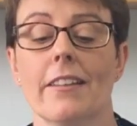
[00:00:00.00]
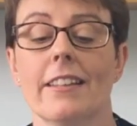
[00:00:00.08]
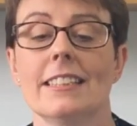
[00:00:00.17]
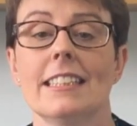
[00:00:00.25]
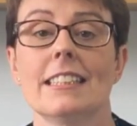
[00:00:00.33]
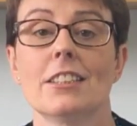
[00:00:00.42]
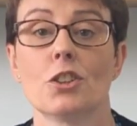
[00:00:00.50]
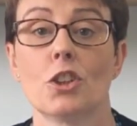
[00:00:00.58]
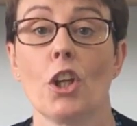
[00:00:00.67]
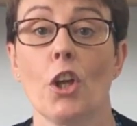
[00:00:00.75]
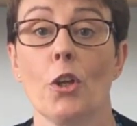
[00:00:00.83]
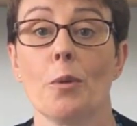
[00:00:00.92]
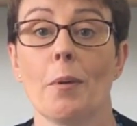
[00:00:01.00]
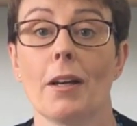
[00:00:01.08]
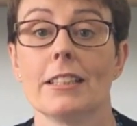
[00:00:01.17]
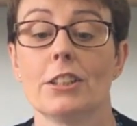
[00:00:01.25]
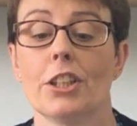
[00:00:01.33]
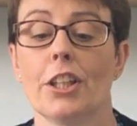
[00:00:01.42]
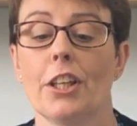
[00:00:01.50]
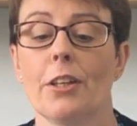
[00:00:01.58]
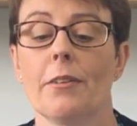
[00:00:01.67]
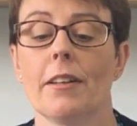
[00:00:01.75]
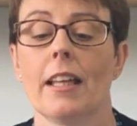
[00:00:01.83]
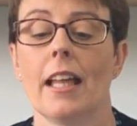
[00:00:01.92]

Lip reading: Now this is 2 by 2.